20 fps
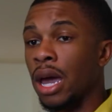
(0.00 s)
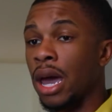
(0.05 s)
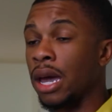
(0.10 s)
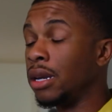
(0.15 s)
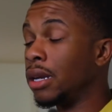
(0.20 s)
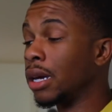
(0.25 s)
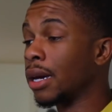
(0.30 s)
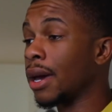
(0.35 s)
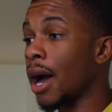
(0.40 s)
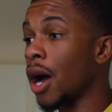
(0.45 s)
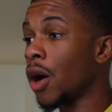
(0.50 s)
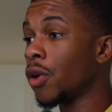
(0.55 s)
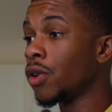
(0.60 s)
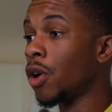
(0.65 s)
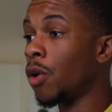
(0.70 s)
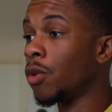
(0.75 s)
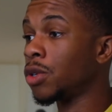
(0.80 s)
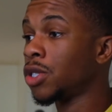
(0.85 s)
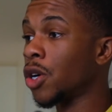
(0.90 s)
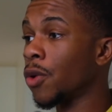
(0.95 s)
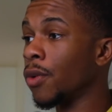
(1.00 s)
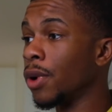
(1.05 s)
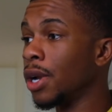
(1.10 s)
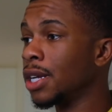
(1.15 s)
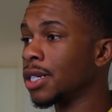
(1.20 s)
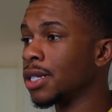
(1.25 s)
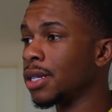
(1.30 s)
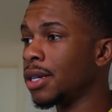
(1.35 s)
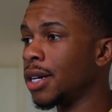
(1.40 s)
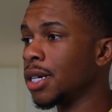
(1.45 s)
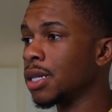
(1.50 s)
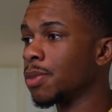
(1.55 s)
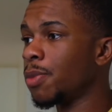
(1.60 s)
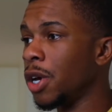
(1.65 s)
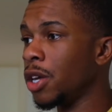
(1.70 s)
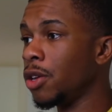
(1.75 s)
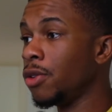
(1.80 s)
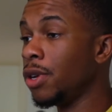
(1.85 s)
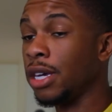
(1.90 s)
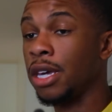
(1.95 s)
Hey, nigga, I don't know what your religion is,
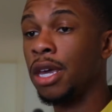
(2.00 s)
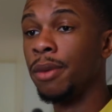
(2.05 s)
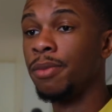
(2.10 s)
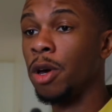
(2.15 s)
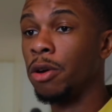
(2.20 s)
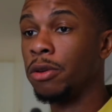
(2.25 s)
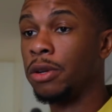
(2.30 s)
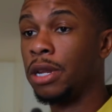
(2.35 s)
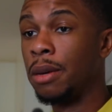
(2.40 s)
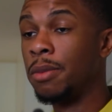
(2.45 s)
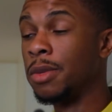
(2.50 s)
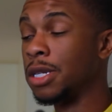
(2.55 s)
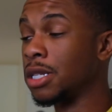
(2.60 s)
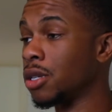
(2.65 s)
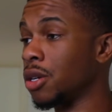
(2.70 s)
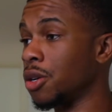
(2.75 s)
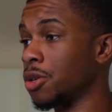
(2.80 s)
but you need to keep your demons to